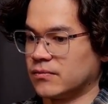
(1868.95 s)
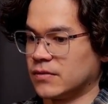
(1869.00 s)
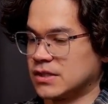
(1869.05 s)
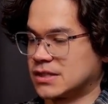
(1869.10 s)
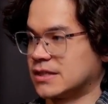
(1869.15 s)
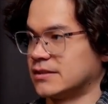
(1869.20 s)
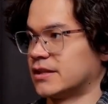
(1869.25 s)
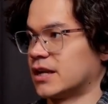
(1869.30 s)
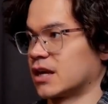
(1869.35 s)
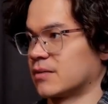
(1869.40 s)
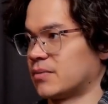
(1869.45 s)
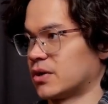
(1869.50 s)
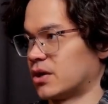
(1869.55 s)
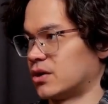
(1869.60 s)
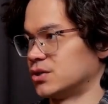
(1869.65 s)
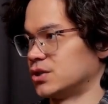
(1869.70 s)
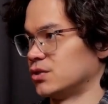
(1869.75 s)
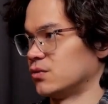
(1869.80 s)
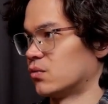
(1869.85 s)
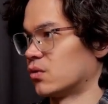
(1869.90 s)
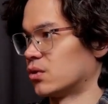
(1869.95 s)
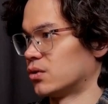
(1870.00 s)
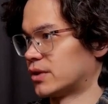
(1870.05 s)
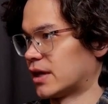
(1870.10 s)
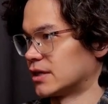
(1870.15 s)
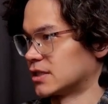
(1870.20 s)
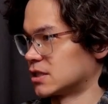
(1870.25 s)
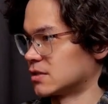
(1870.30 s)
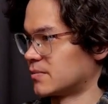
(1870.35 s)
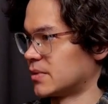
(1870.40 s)
the synthetic biology
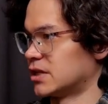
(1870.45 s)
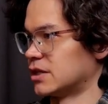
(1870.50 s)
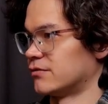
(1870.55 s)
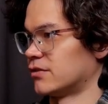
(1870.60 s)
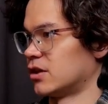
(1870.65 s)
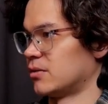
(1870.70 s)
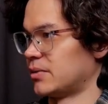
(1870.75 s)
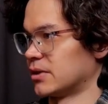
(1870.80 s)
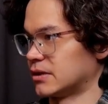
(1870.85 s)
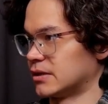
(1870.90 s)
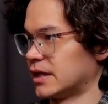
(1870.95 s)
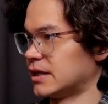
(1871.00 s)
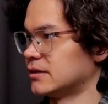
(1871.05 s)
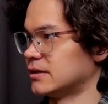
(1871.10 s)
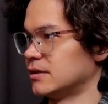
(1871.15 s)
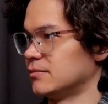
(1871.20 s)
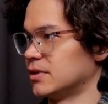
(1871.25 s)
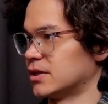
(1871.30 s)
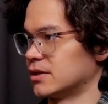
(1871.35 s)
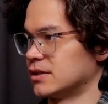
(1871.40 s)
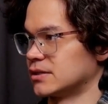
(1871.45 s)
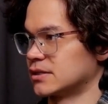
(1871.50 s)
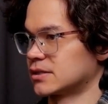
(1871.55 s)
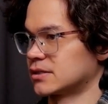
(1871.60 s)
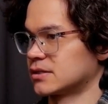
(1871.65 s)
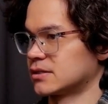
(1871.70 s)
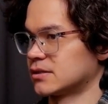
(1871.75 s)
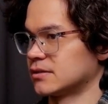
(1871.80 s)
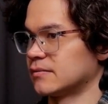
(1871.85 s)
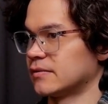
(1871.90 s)
world as it's been developing lately,
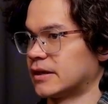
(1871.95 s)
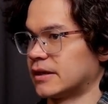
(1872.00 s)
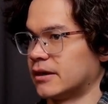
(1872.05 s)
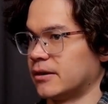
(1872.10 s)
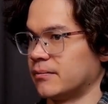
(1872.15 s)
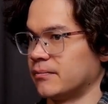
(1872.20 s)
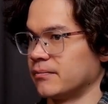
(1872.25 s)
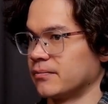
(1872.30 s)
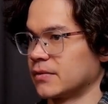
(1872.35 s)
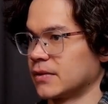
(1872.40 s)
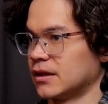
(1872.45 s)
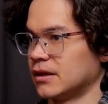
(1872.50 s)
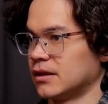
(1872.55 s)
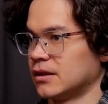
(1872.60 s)
because, I